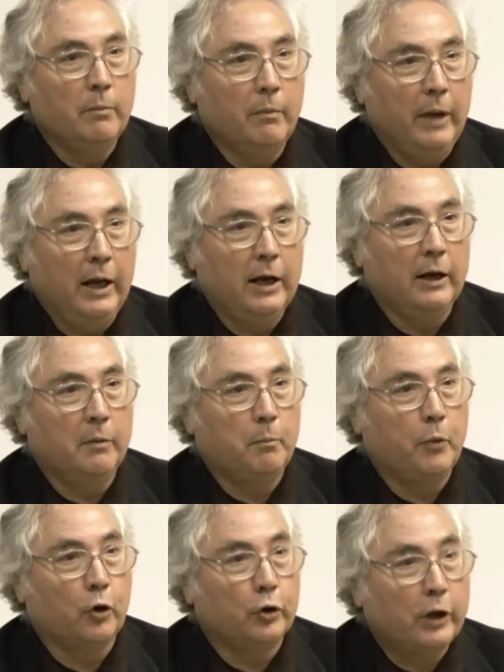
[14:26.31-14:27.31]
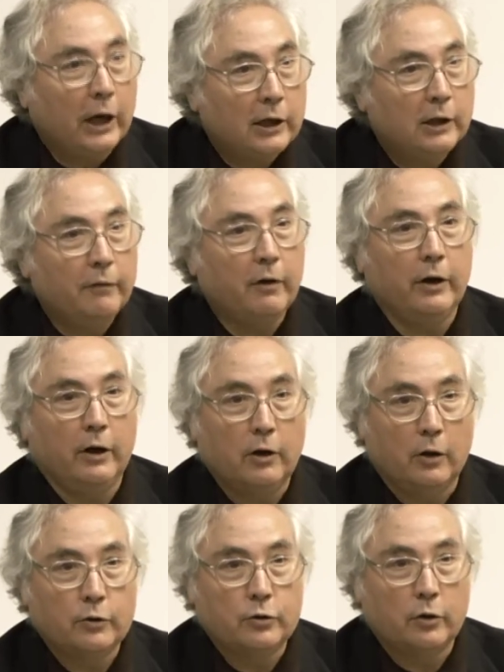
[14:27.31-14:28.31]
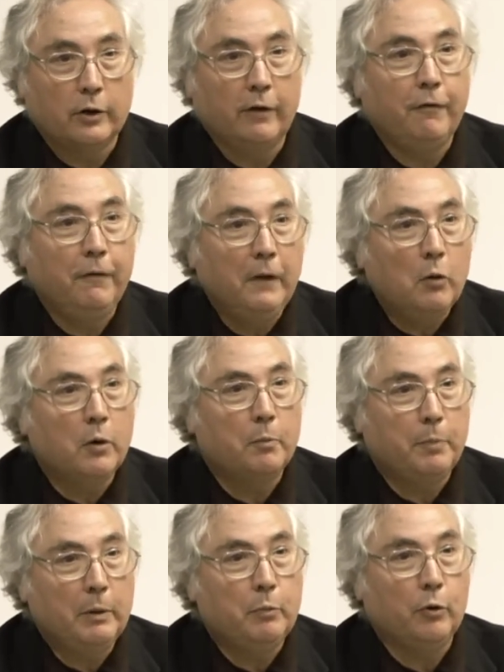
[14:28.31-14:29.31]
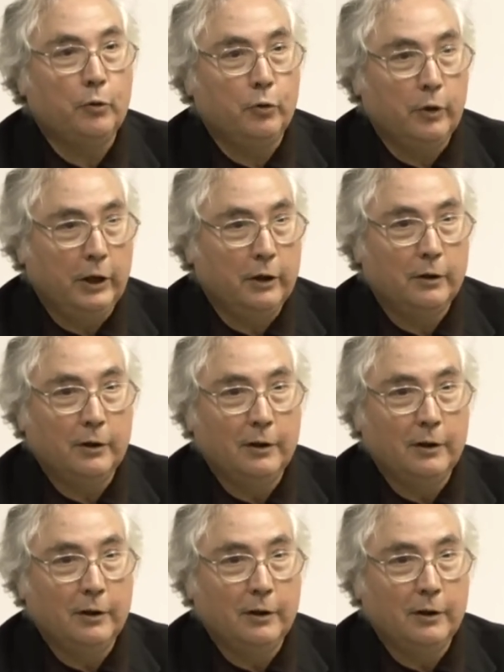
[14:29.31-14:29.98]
make a productive agriculture, the fewer people you need,